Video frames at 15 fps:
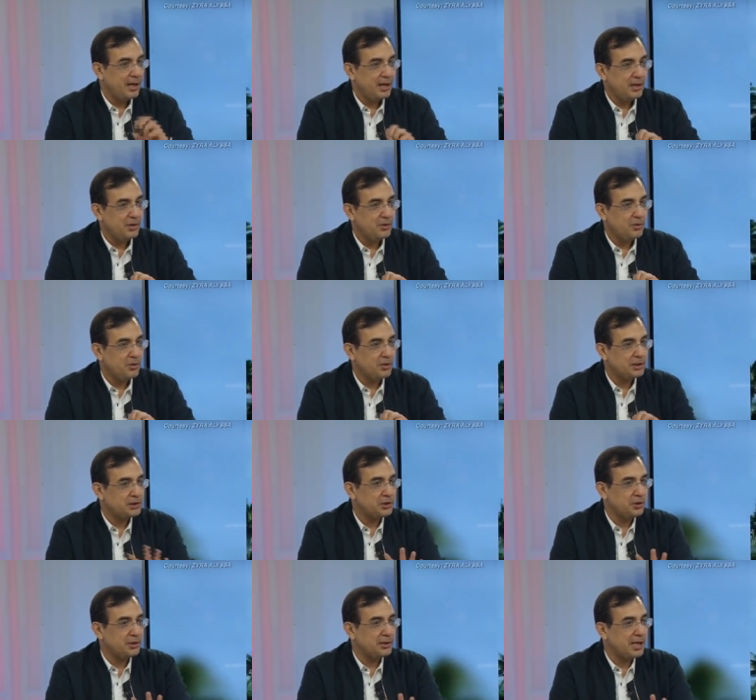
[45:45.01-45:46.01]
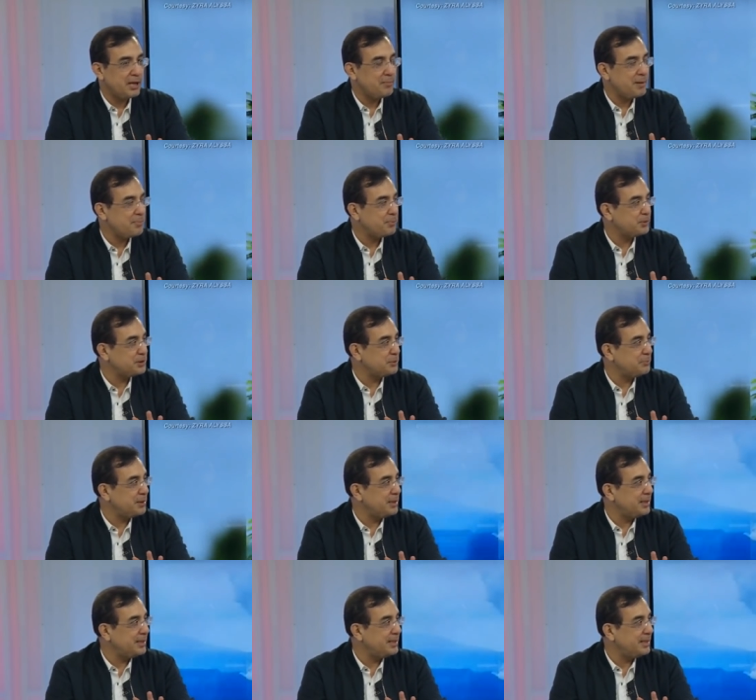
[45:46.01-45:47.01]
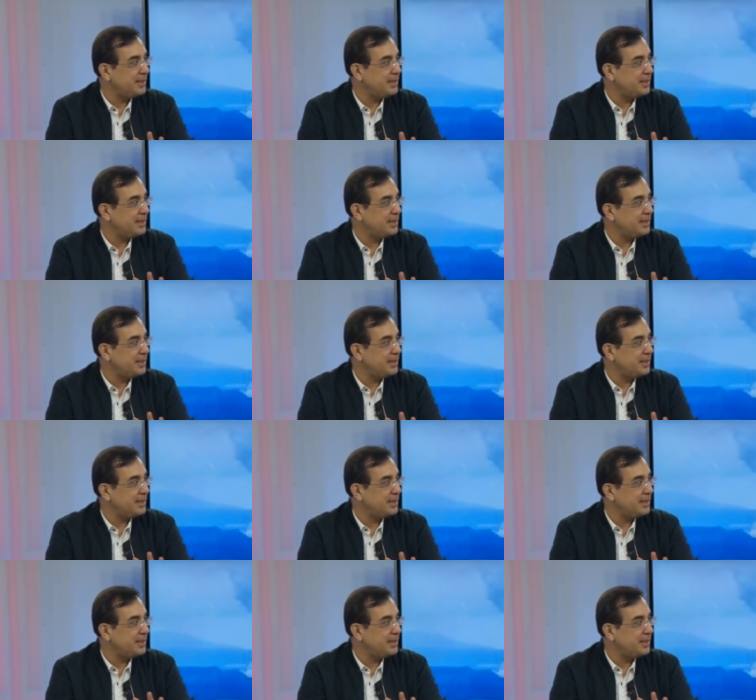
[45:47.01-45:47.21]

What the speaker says: Yung horizontal, may possibility.